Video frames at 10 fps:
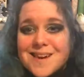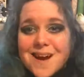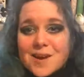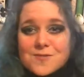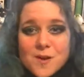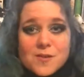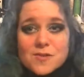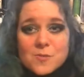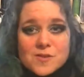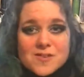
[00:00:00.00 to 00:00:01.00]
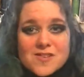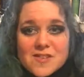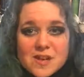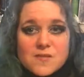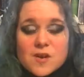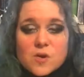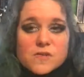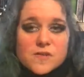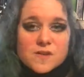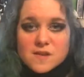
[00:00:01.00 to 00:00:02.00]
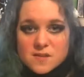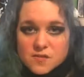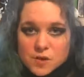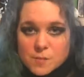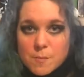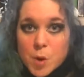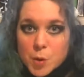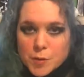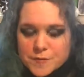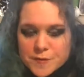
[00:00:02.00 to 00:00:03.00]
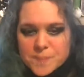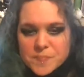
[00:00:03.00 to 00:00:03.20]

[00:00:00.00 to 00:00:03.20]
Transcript: advancement is living on cities that move.